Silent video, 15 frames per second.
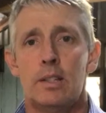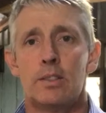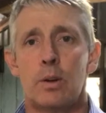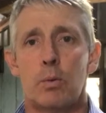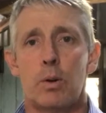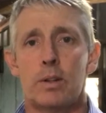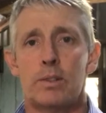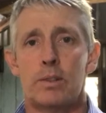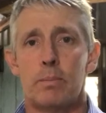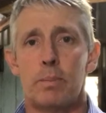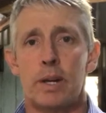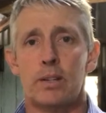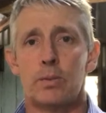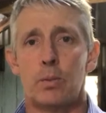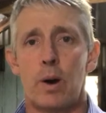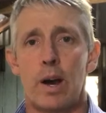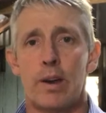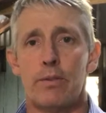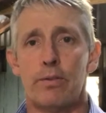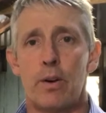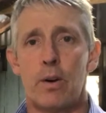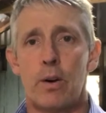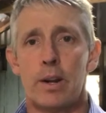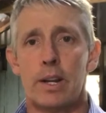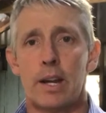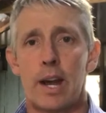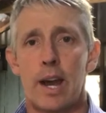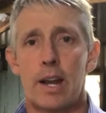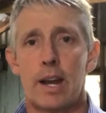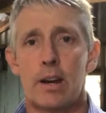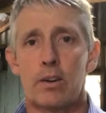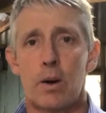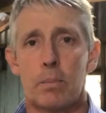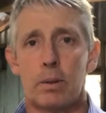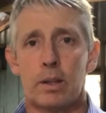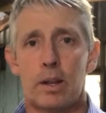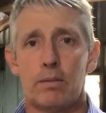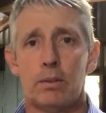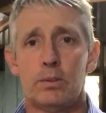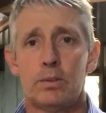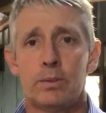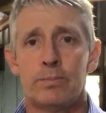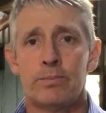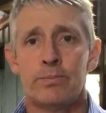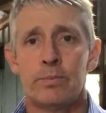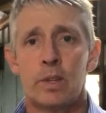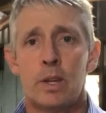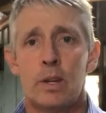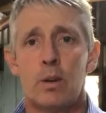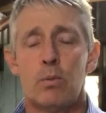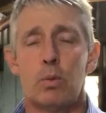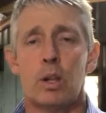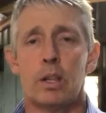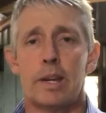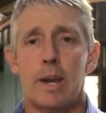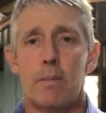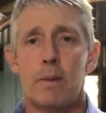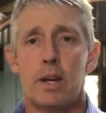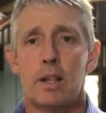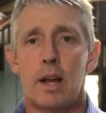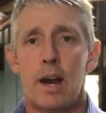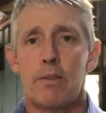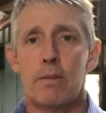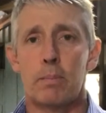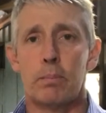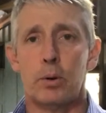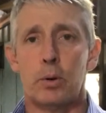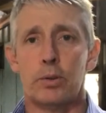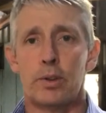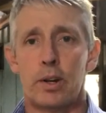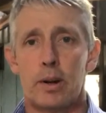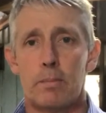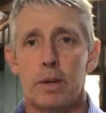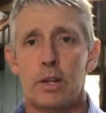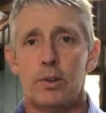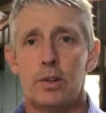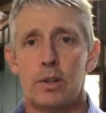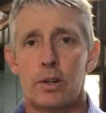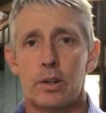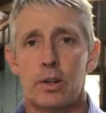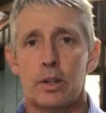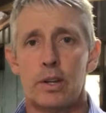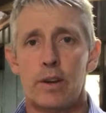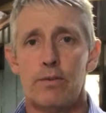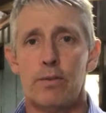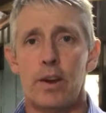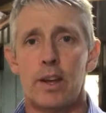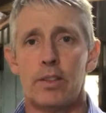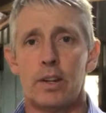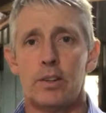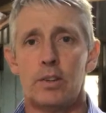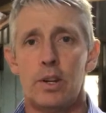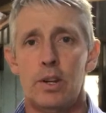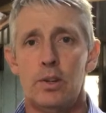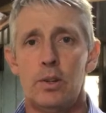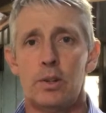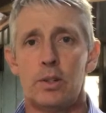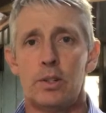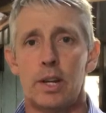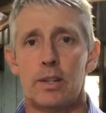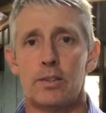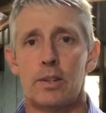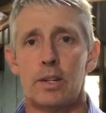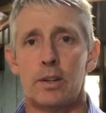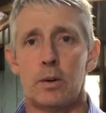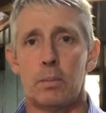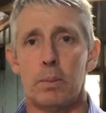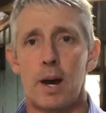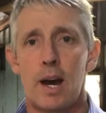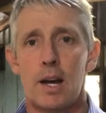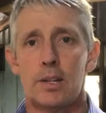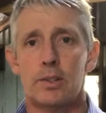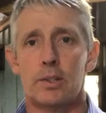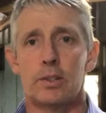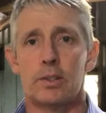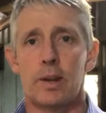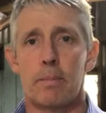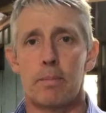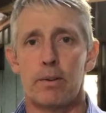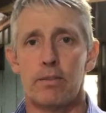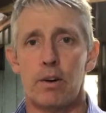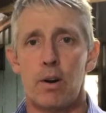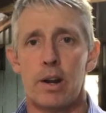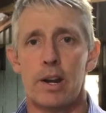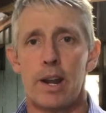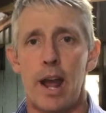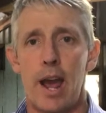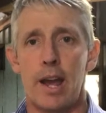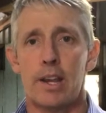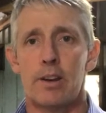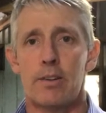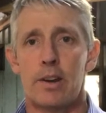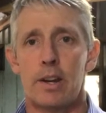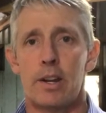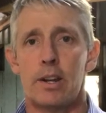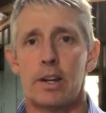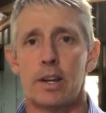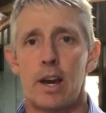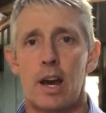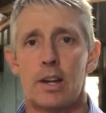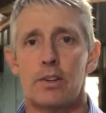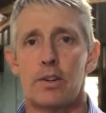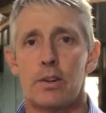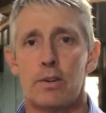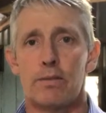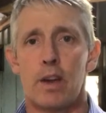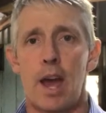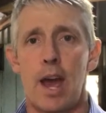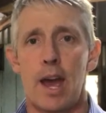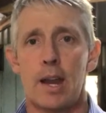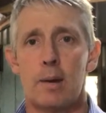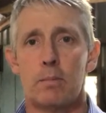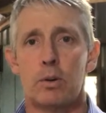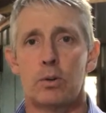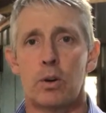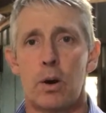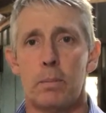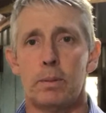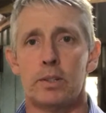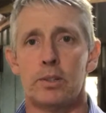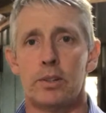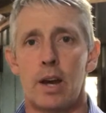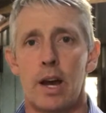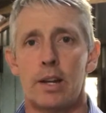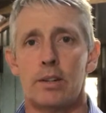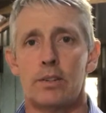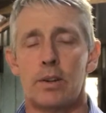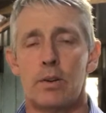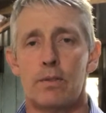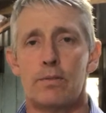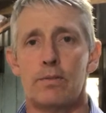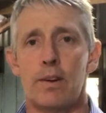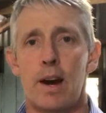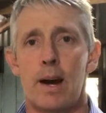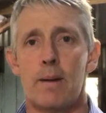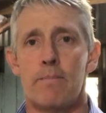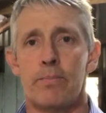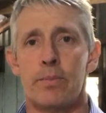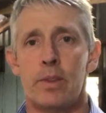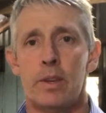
So what is the best way of finding out our copper levels? Well, the MLA report that I mentioned earlier found that tissue testing your pastures can provide an accurate indication of your animal copper status on farm.